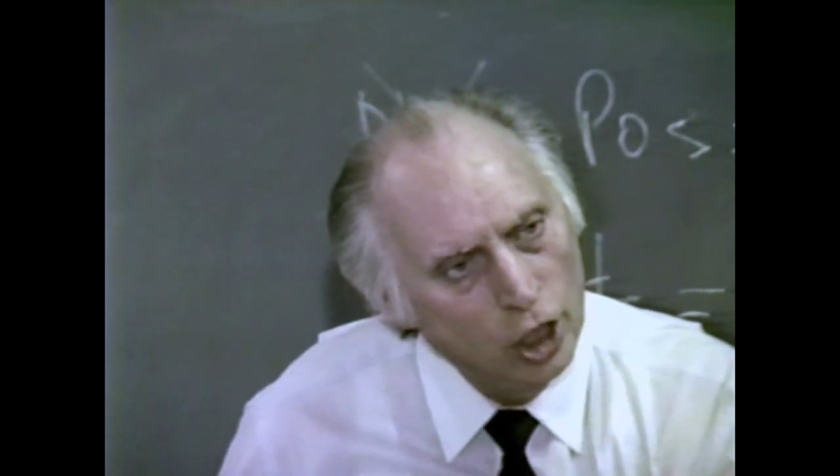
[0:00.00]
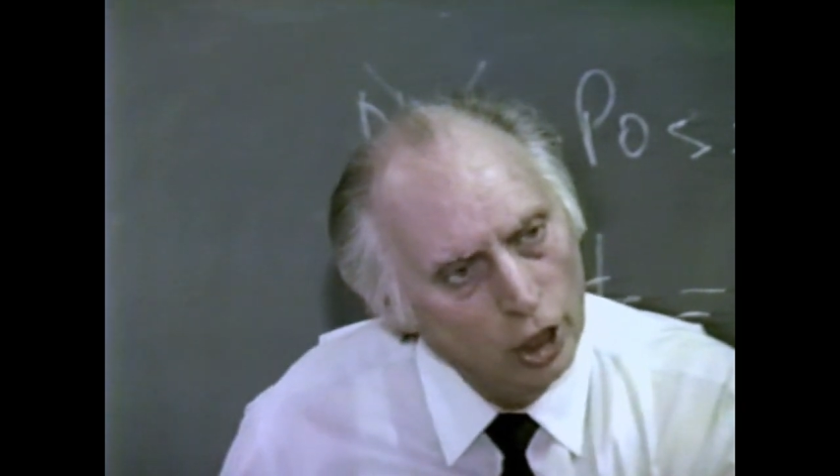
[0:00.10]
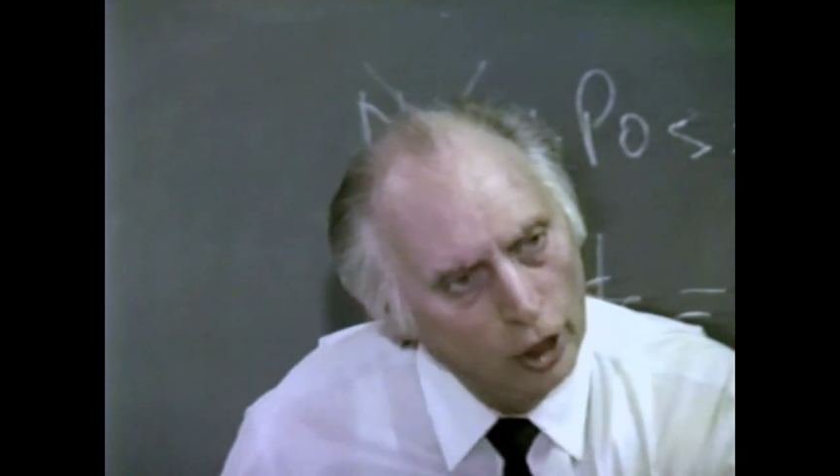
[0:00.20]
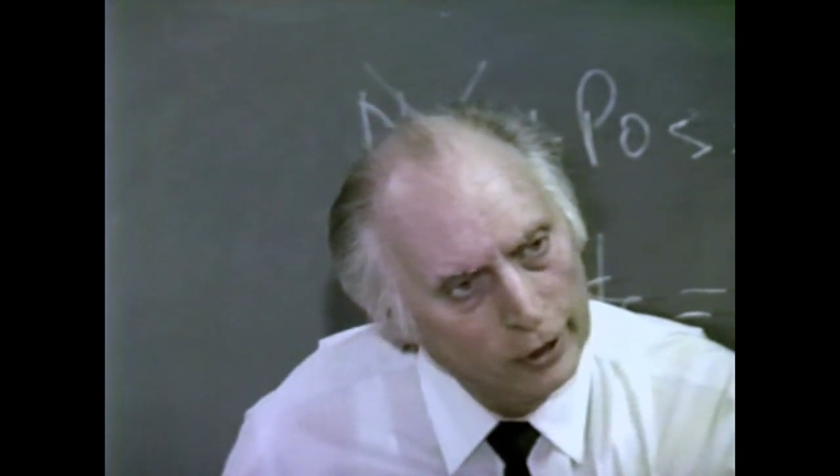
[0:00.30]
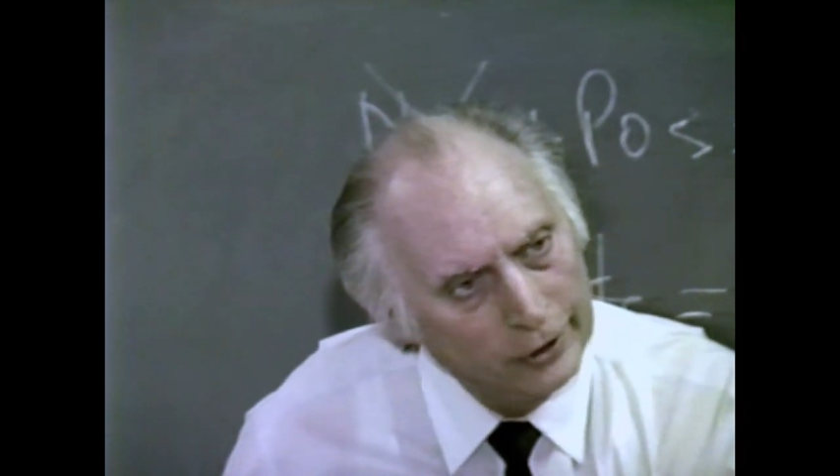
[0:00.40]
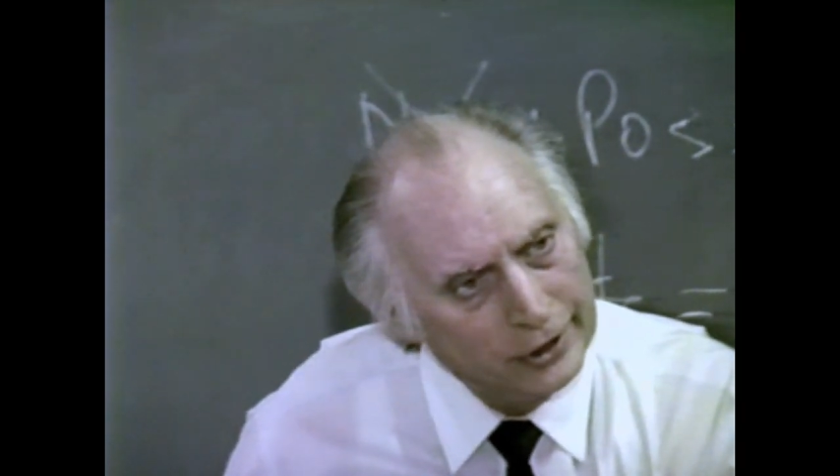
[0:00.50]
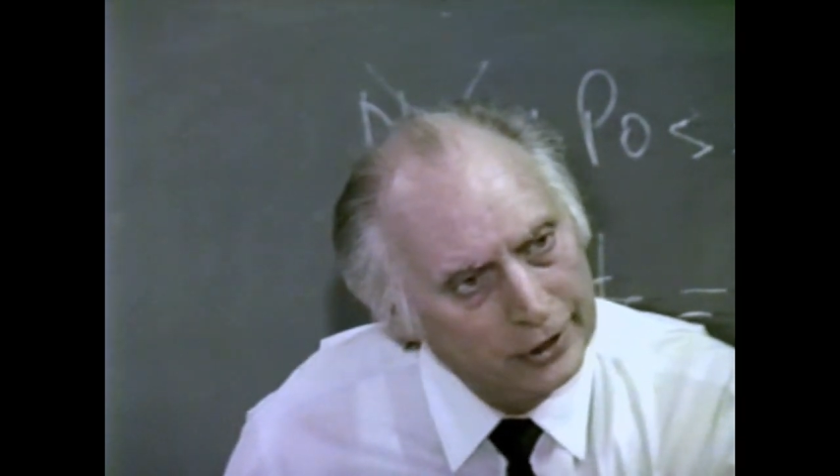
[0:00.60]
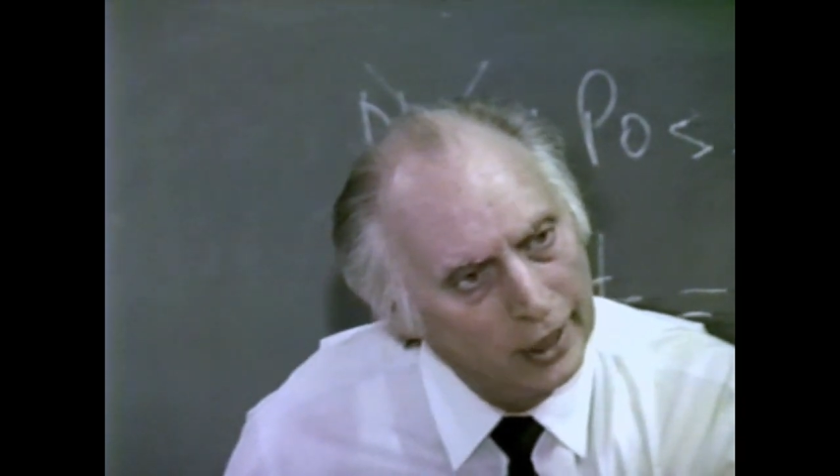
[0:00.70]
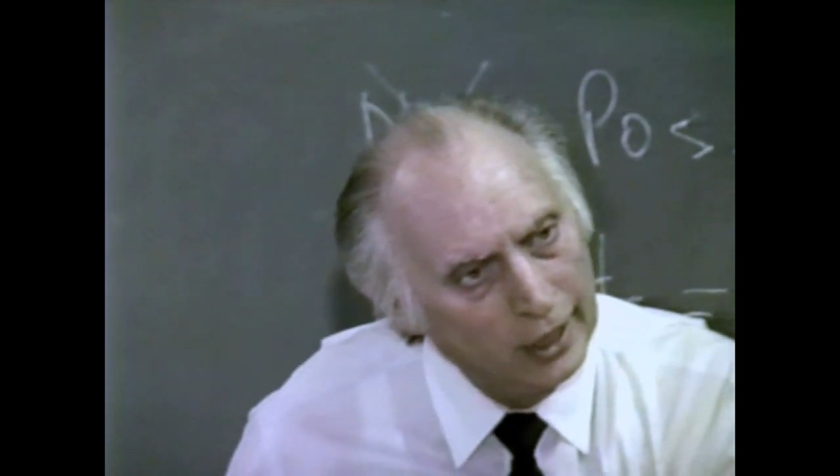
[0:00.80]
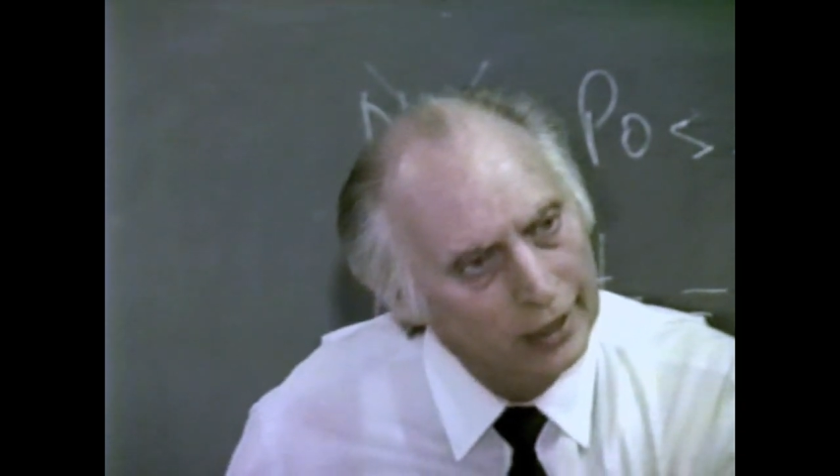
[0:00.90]

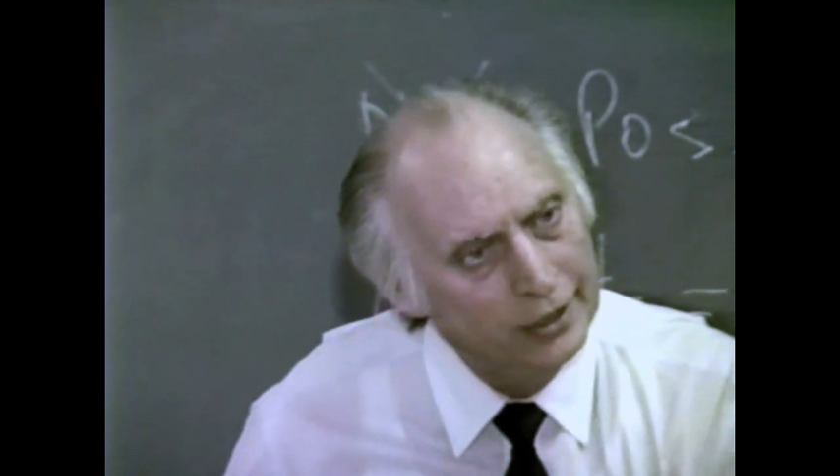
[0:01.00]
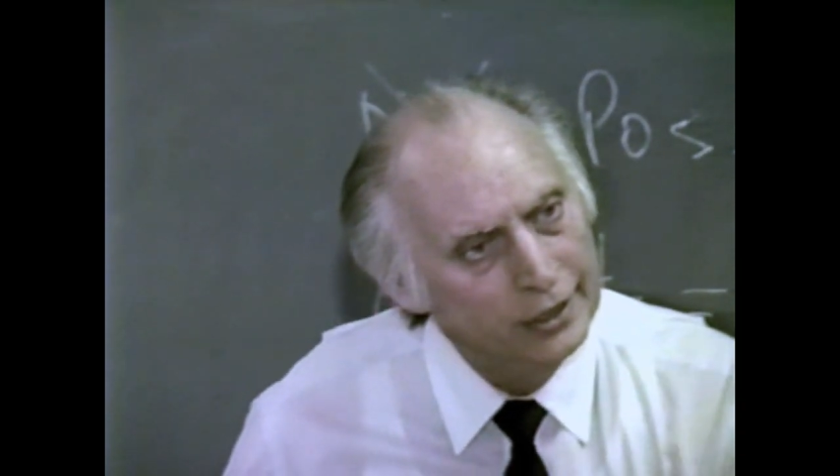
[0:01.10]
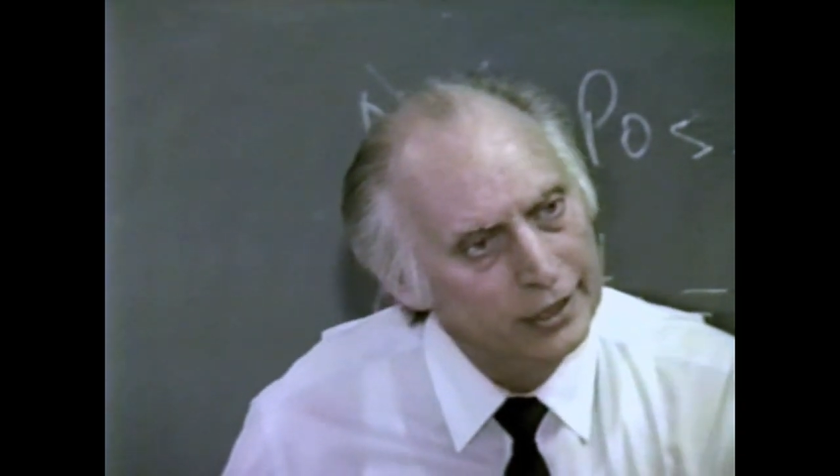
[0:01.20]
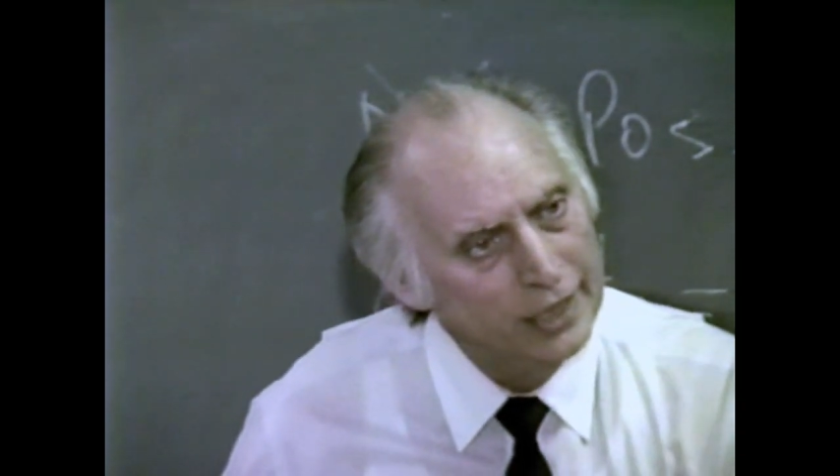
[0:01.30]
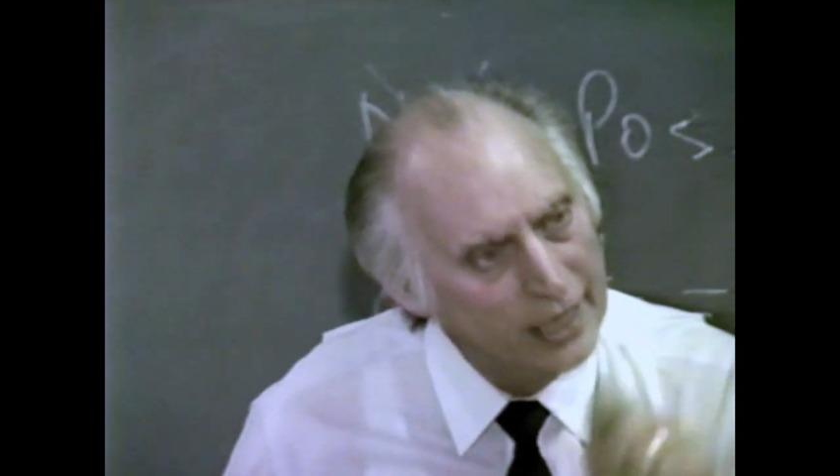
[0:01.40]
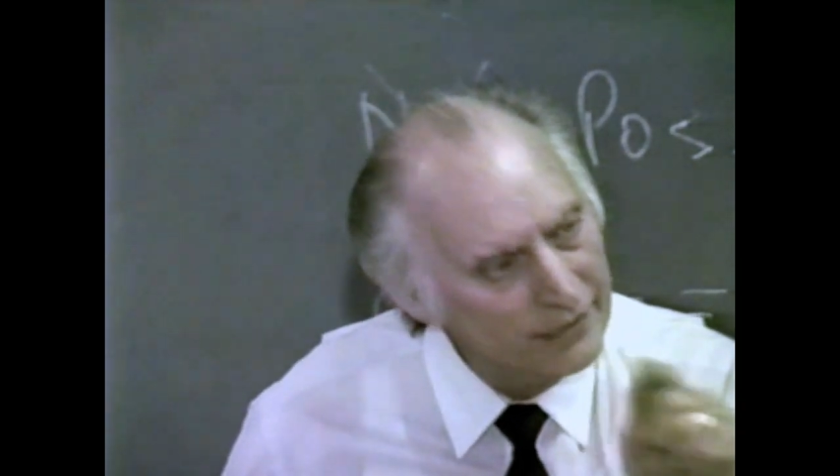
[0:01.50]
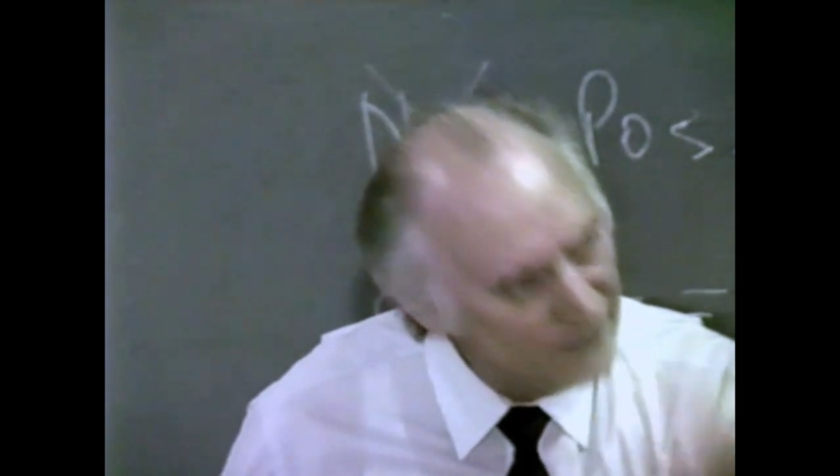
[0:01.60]
learning God. He